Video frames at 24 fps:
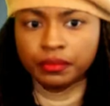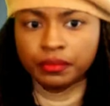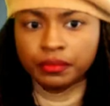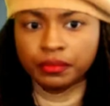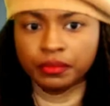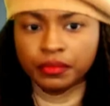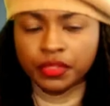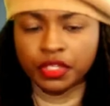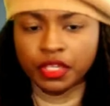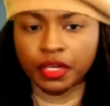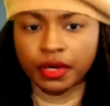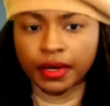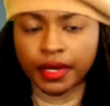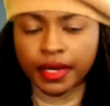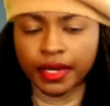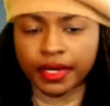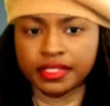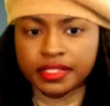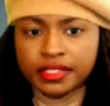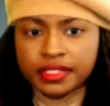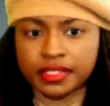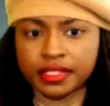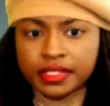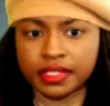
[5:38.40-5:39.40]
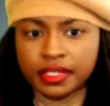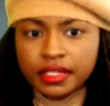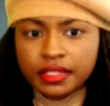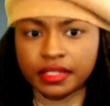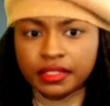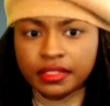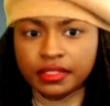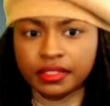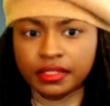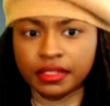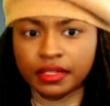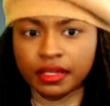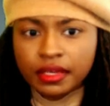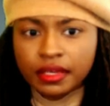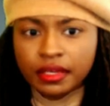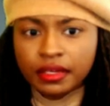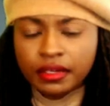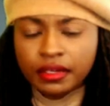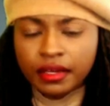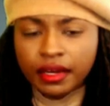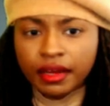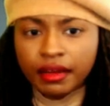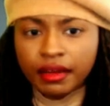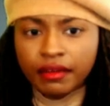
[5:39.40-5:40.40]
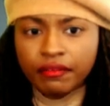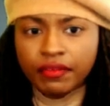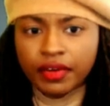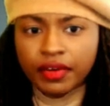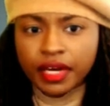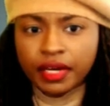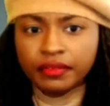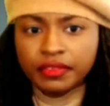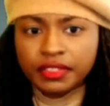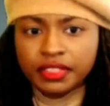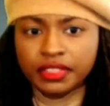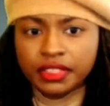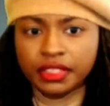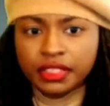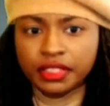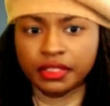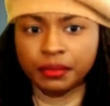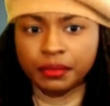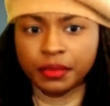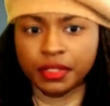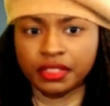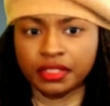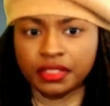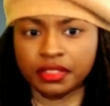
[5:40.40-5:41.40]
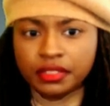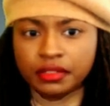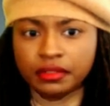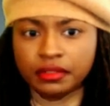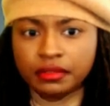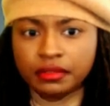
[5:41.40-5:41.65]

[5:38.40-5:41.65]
Y'all had 5 to 6 months